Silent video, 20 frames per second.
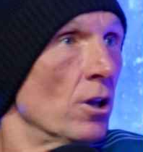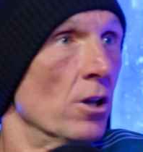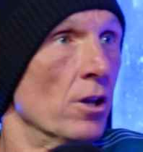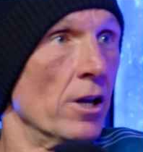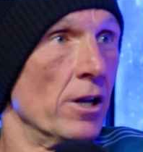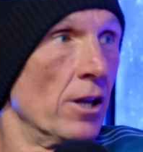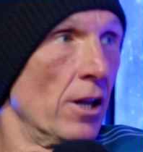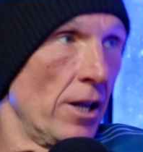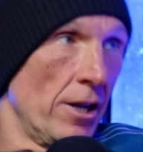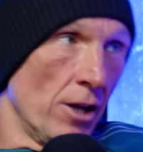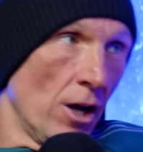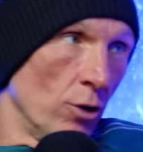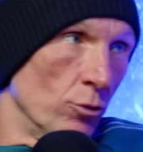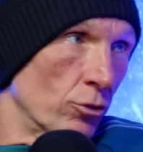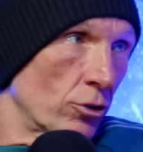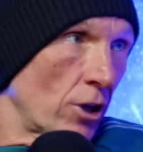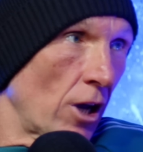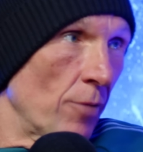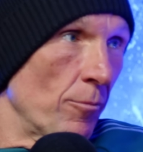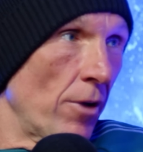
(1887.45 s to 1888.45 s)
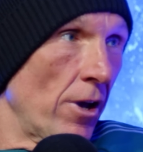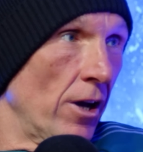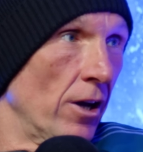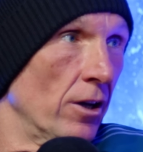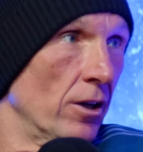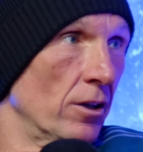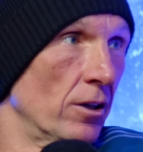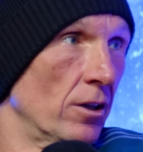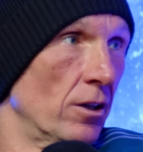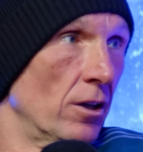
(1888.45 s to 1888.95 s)
Then Leno's come
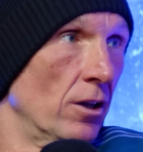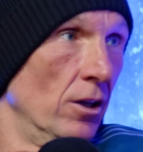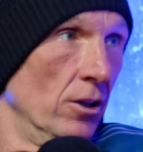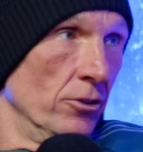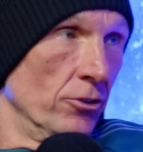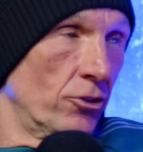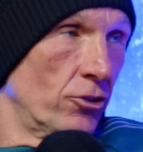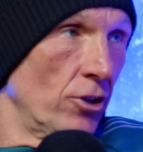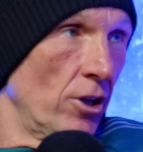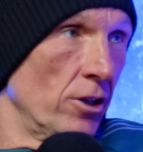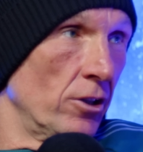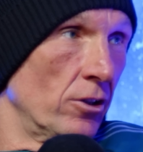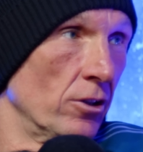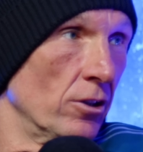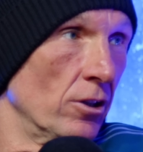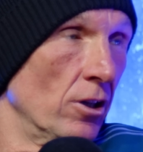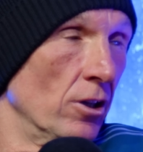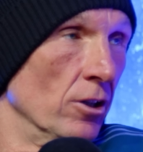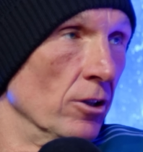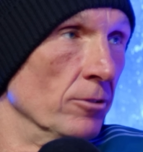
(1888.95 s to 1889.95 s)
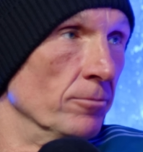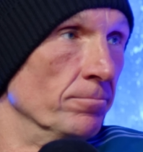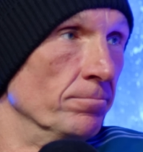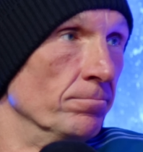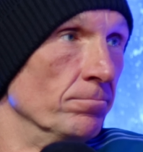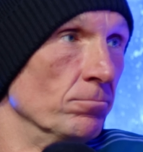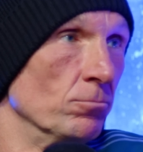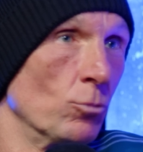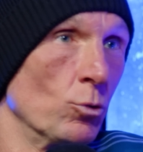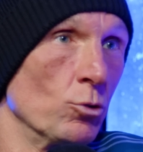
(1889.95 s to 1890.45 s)
out and said
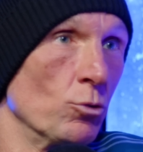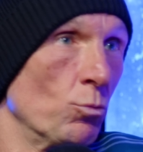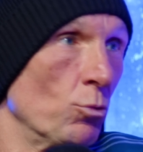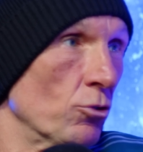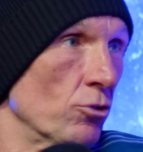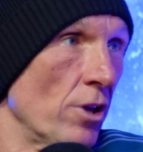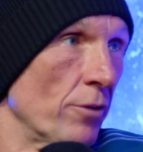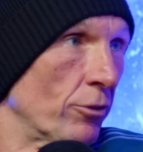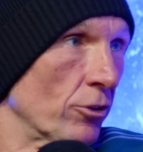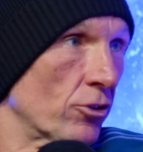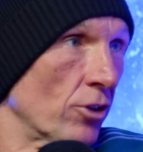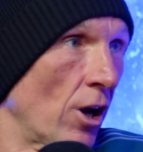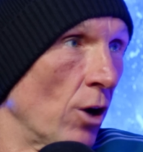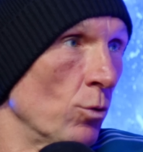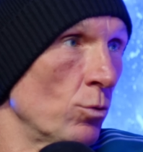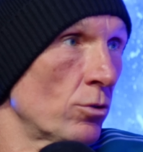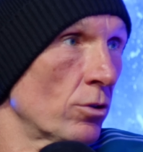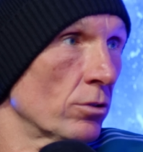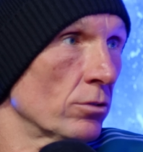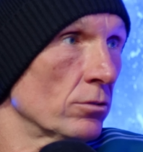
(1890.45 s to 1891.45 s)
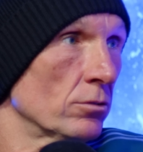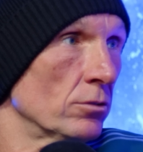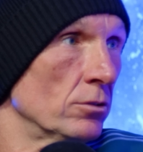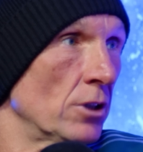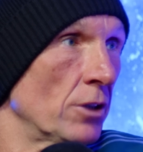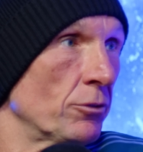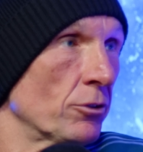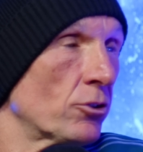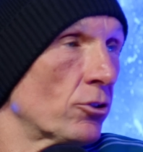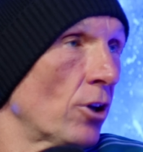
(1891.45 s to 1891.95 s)
um, was never told
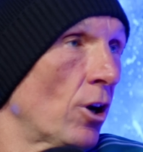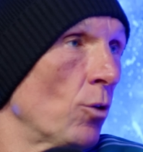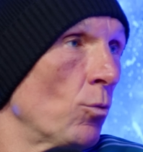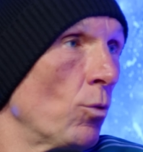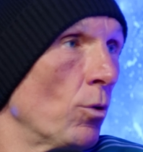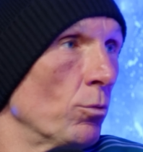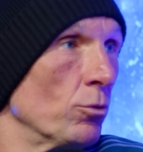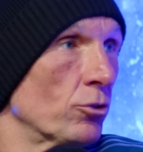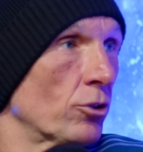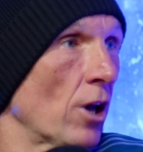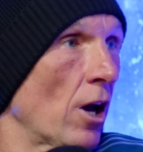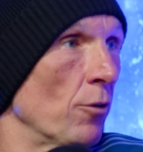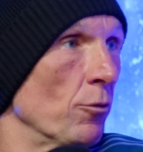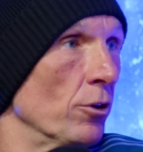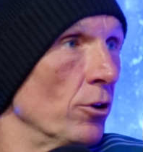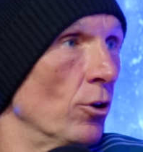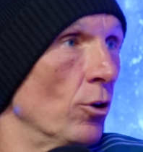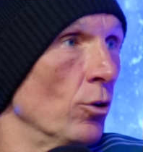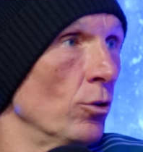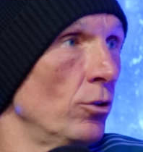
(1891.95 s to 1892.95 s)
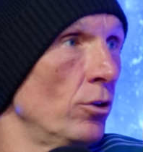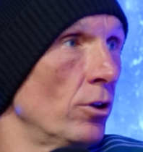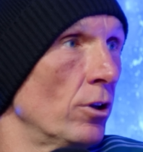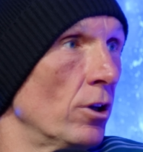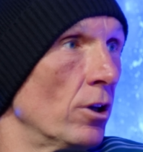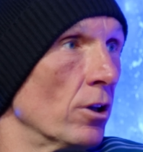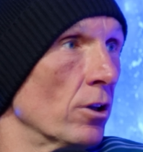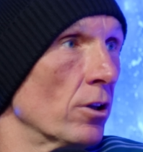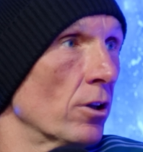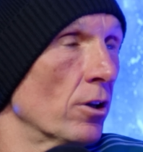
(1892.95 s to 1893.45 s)
never told what was going on
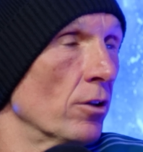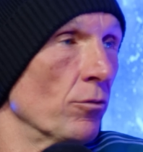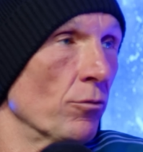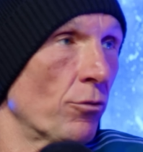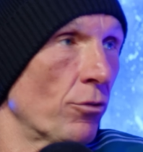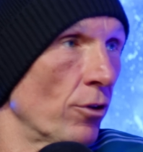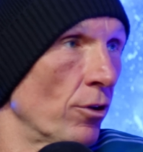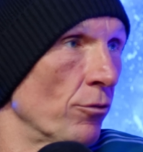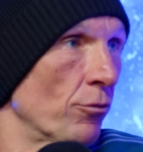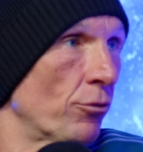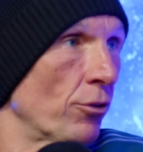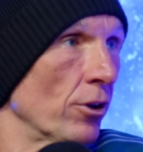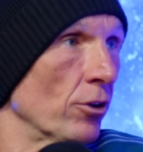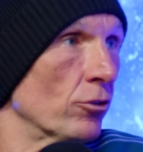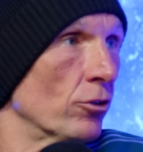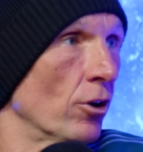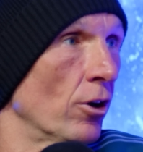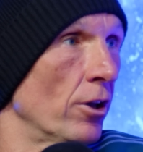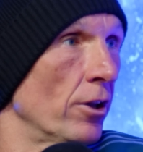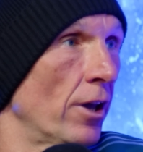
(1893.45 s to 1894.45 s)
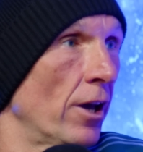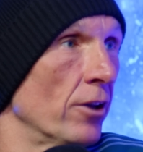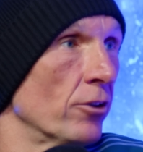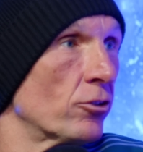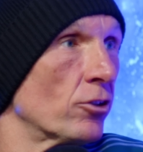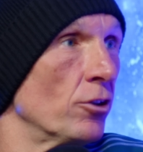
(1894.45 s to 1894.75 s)
and, and, and things like that.